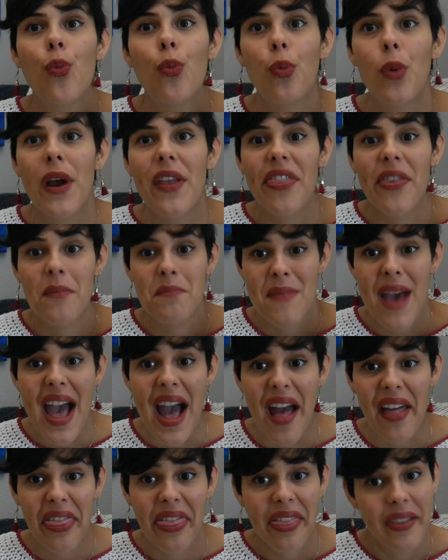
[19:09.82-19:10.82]
with
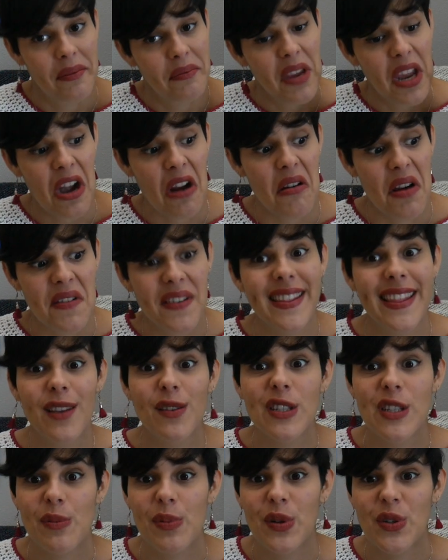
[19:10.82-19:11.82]
math, everything
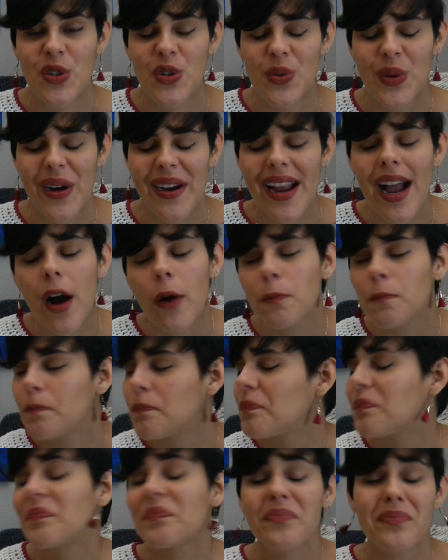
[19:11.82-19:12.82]
was supposed to work
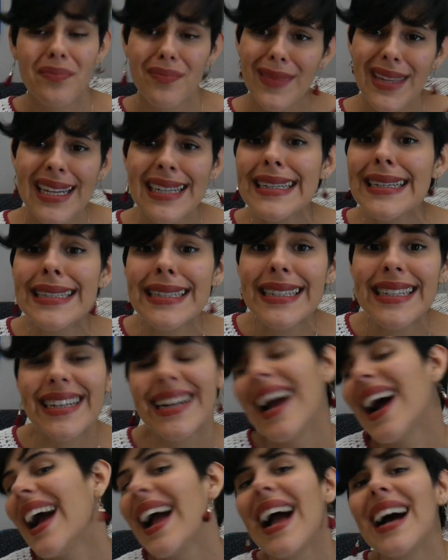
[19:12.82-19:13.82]
out. It
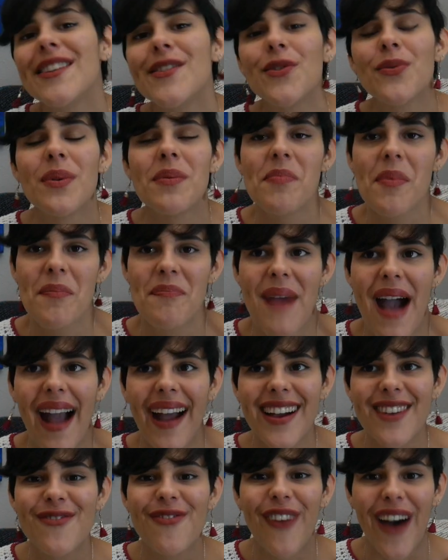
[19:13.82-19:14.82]
didn't. I had to rip it
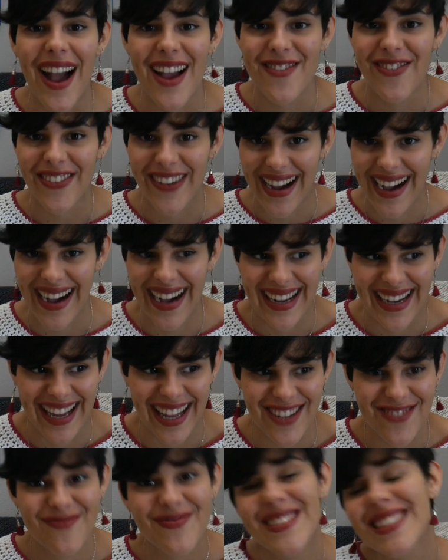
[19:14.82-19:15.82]
back 5
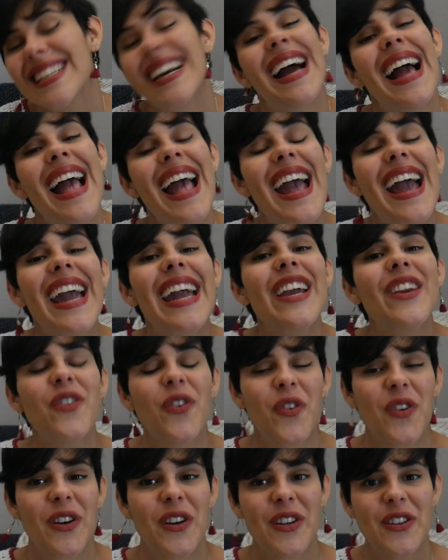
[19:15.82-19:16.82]
times in
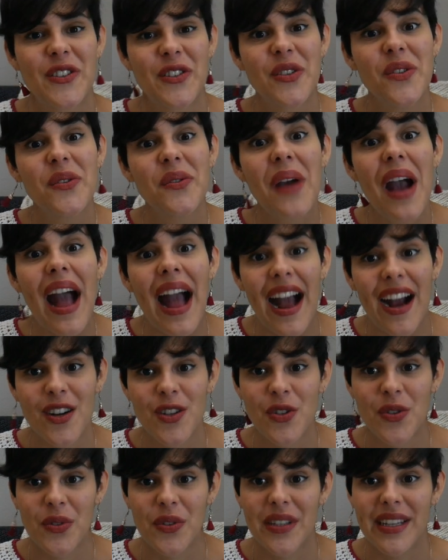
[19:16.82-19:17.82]
order to
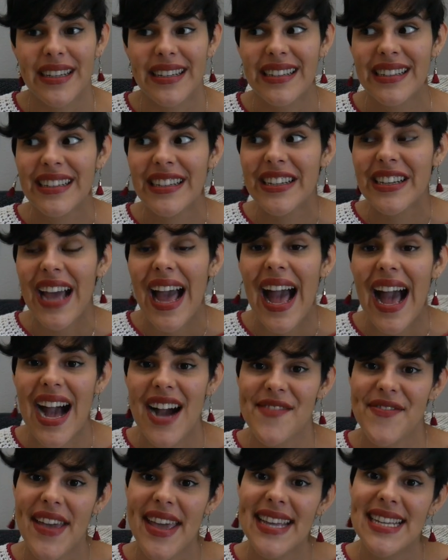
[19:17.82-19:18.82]
actually
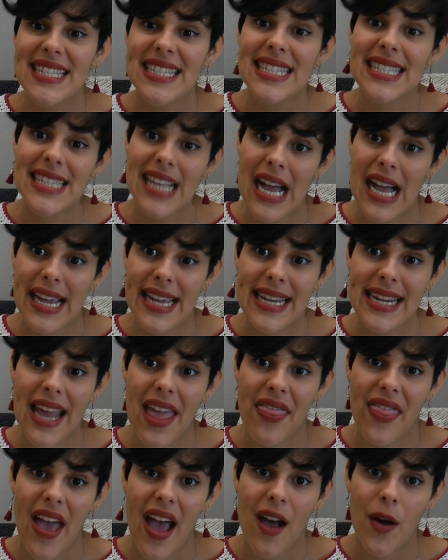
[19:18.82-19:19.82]
have a design
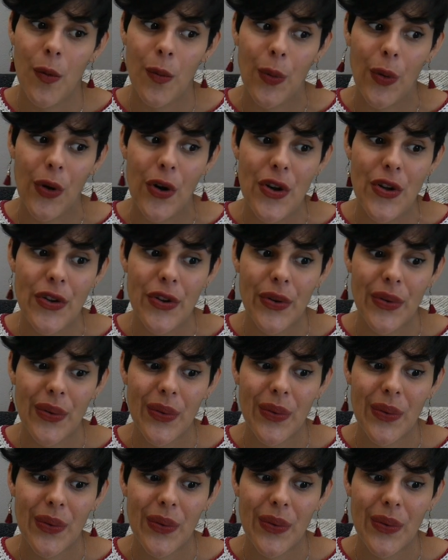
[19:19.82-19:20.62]
that would